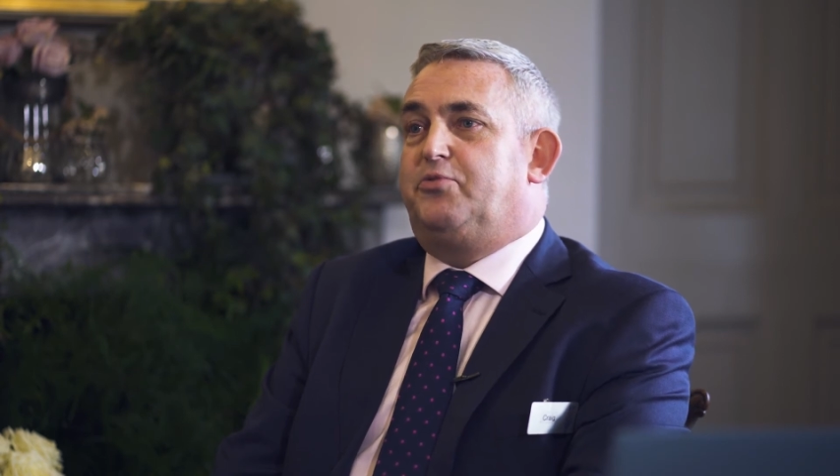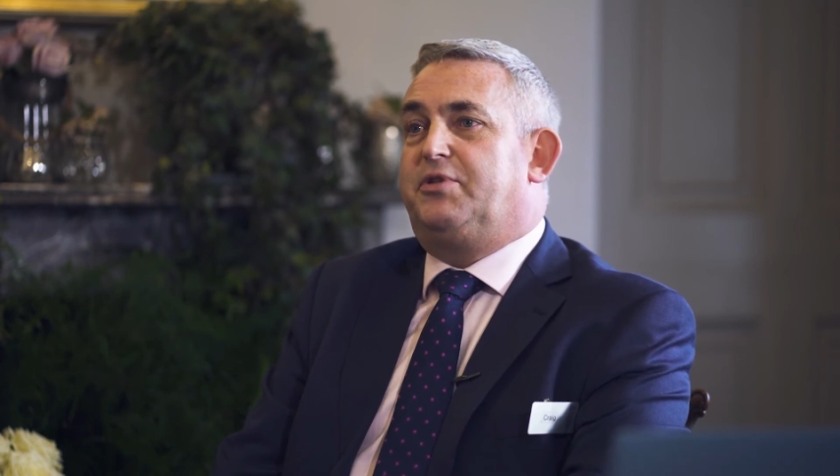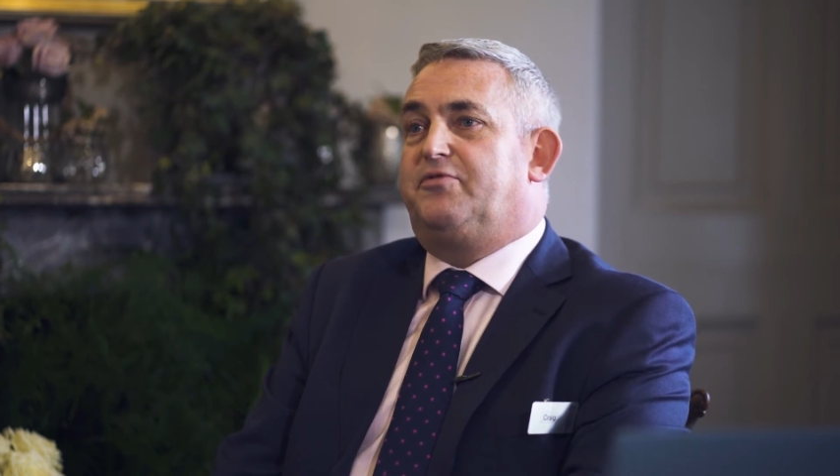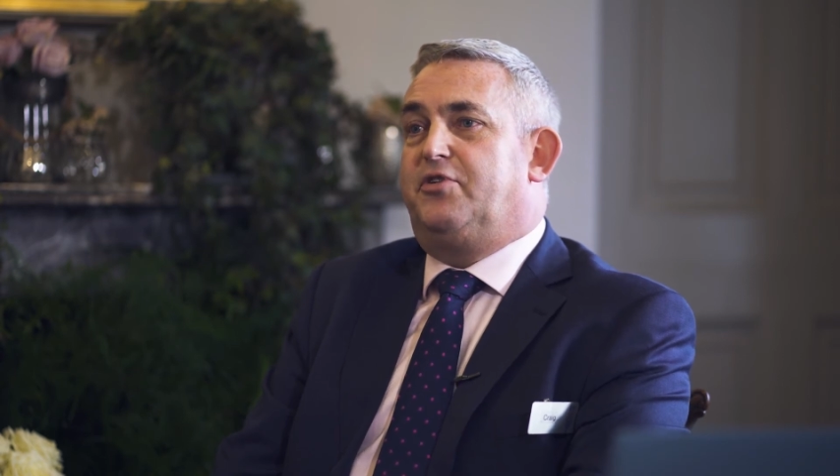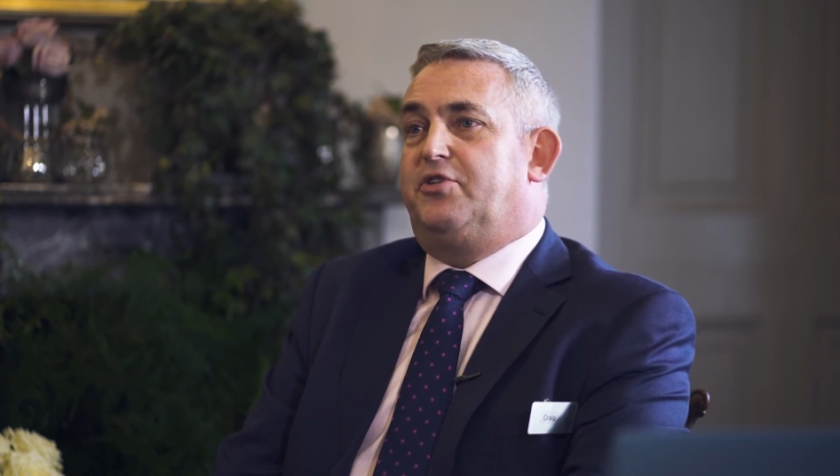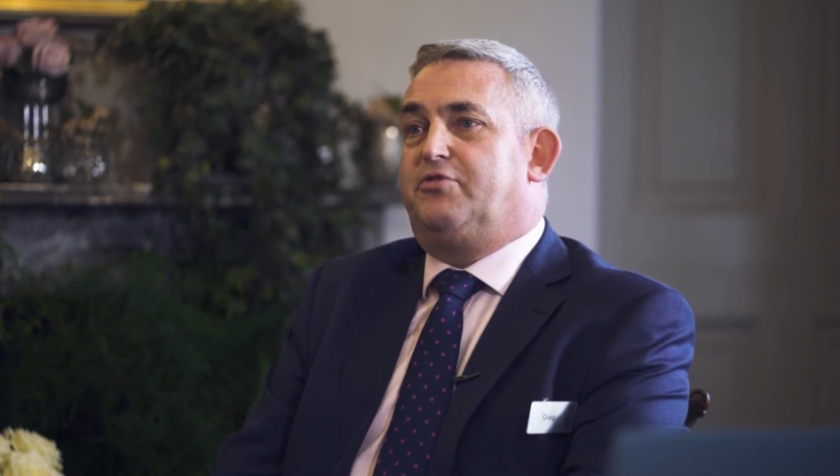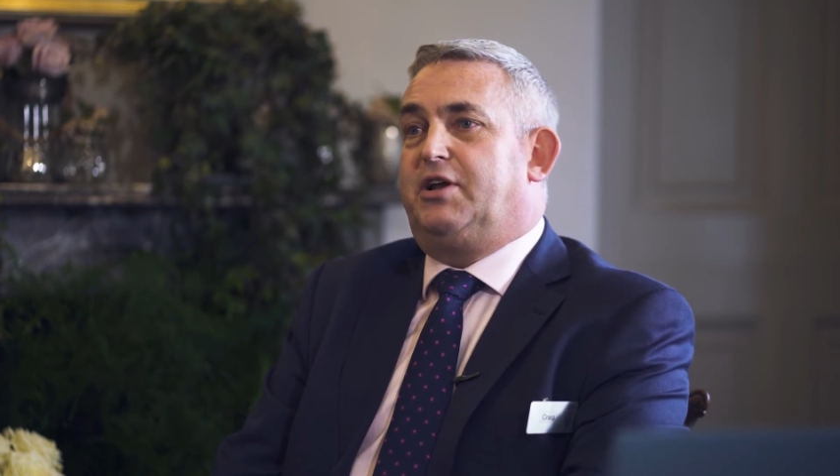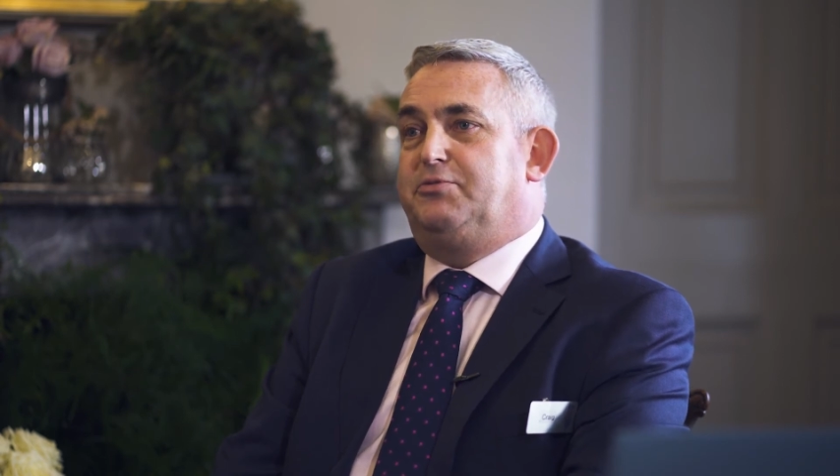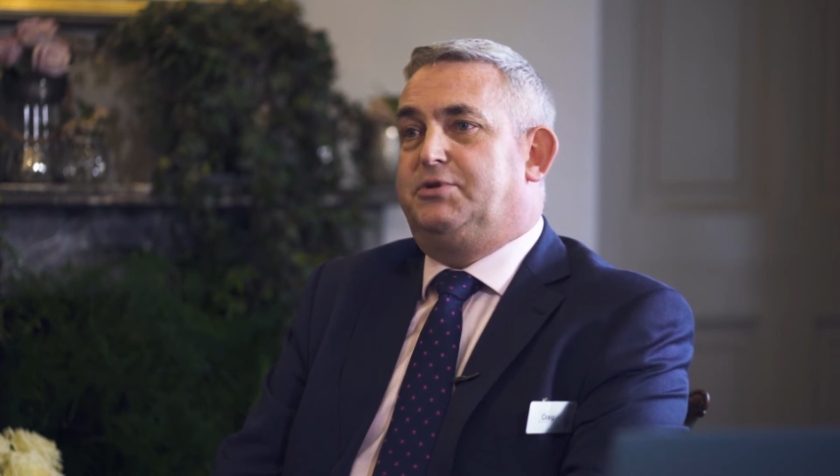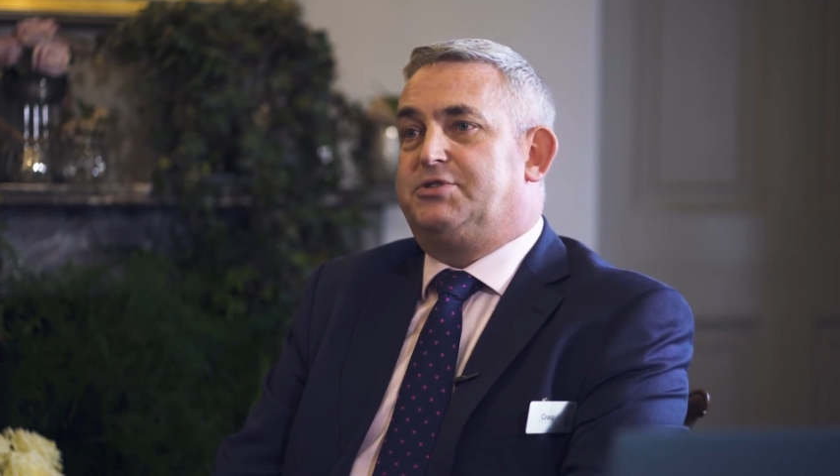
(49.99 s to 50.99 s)
with further
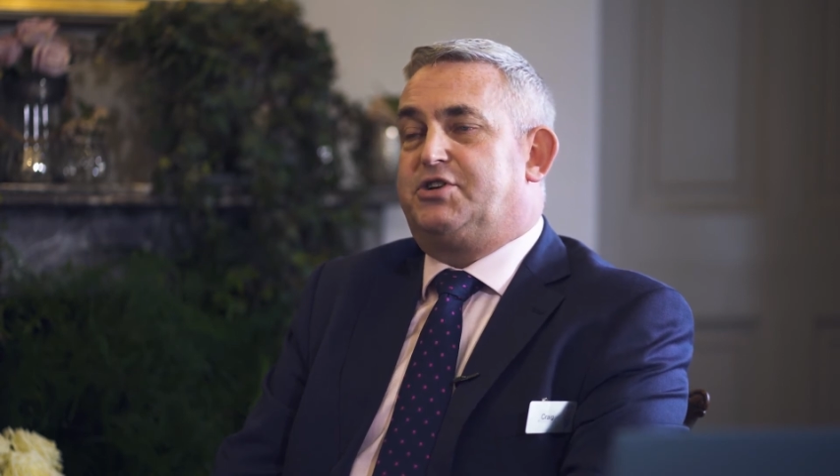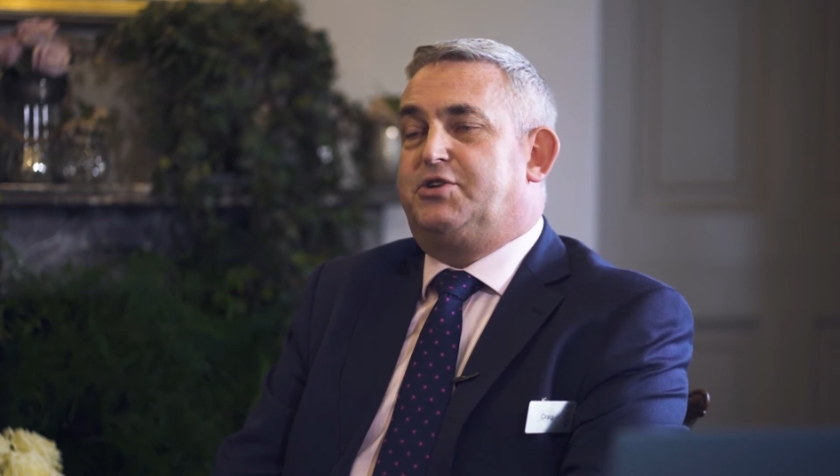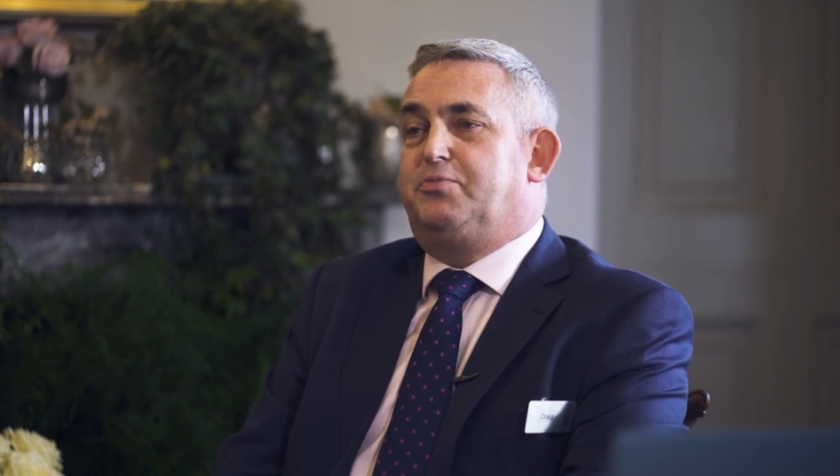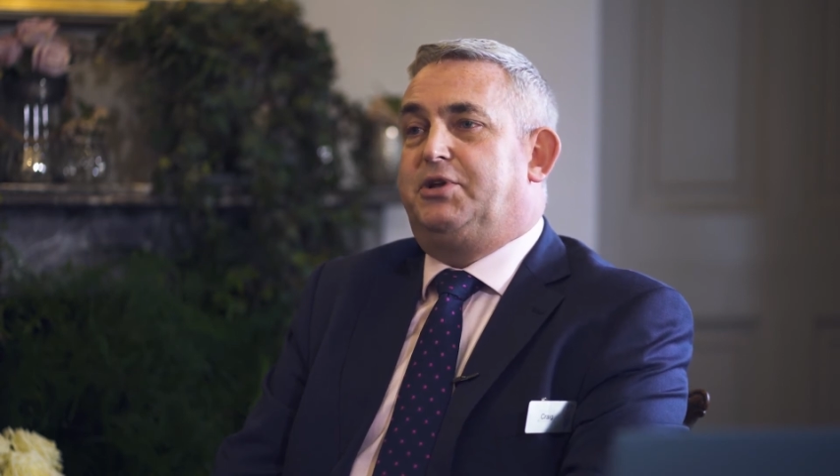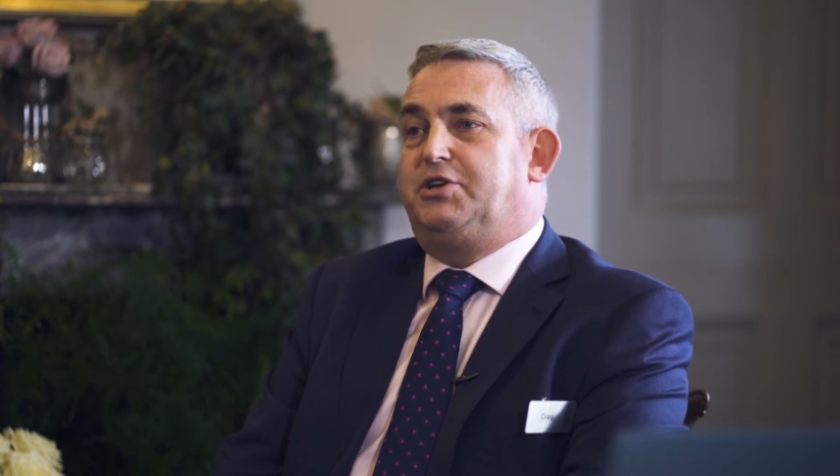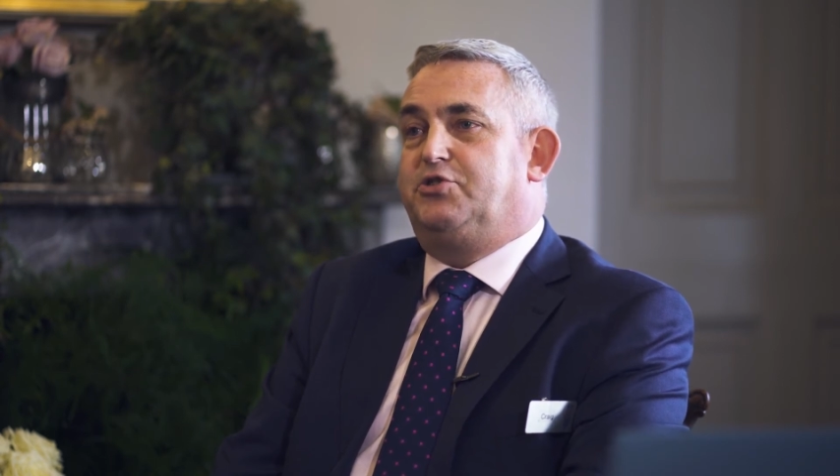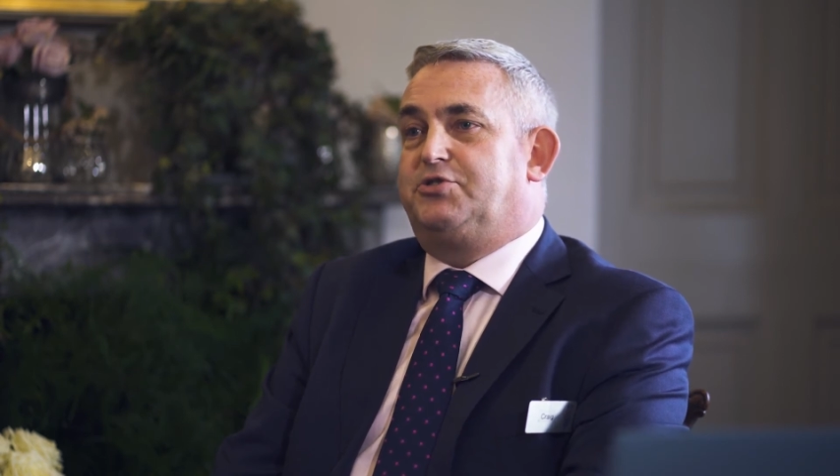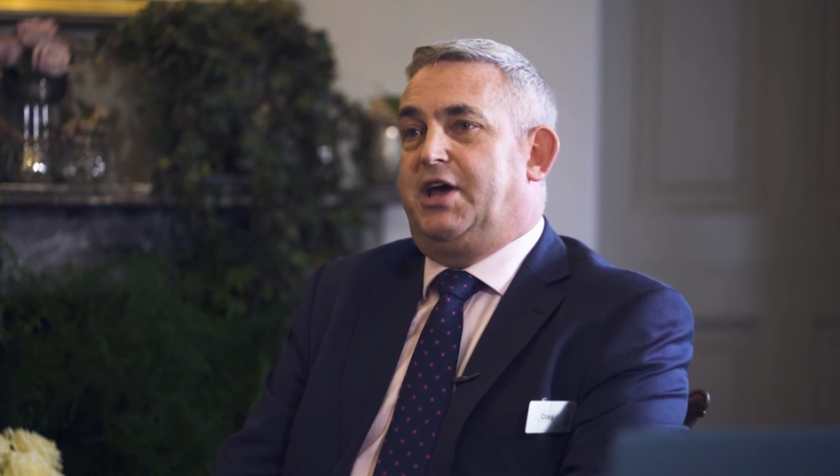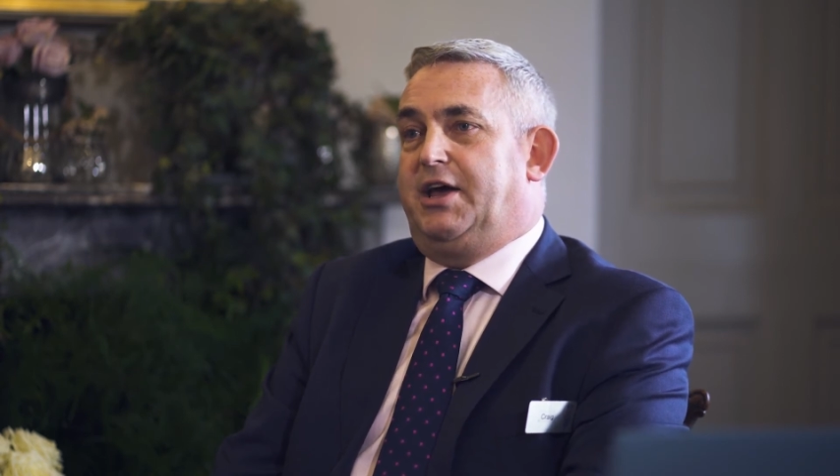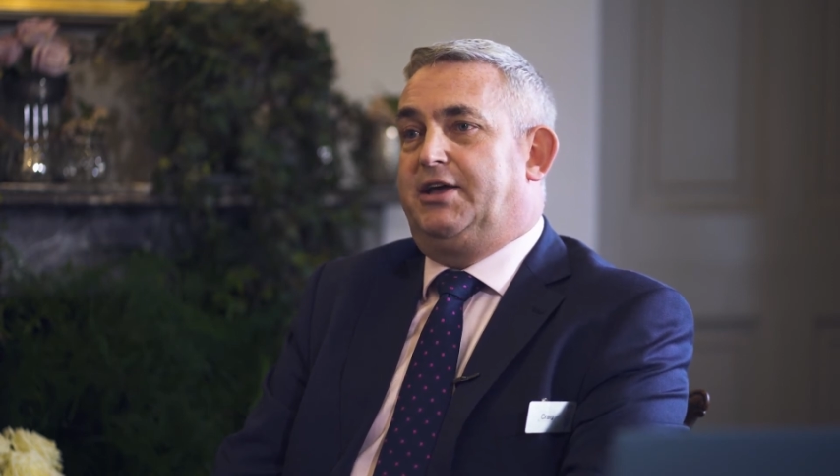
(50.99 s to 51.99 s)
elements to complete your
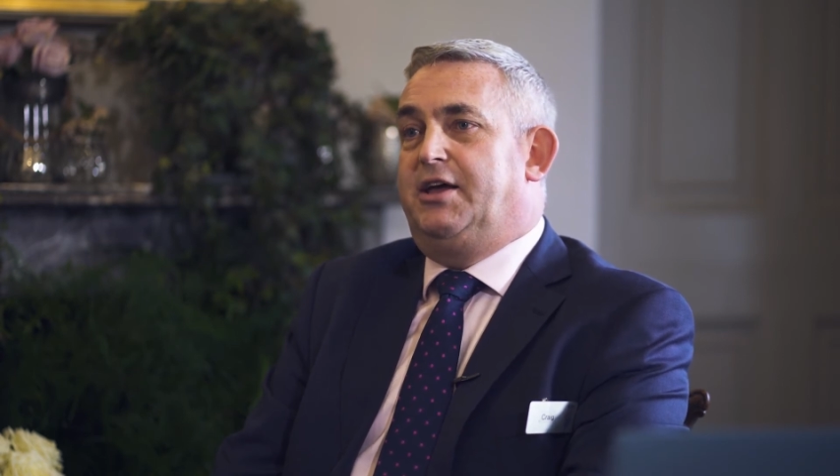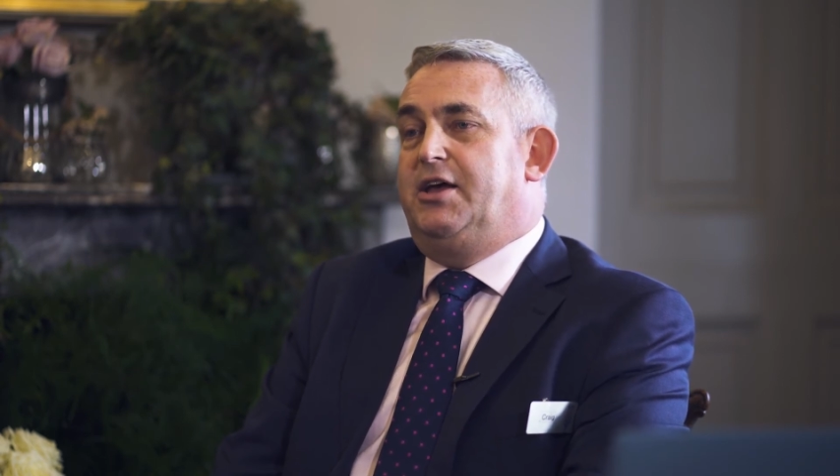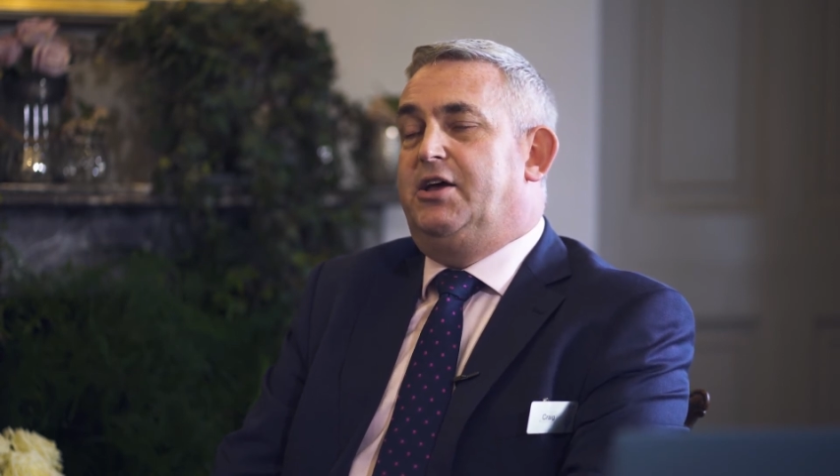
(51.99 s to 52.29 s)
day,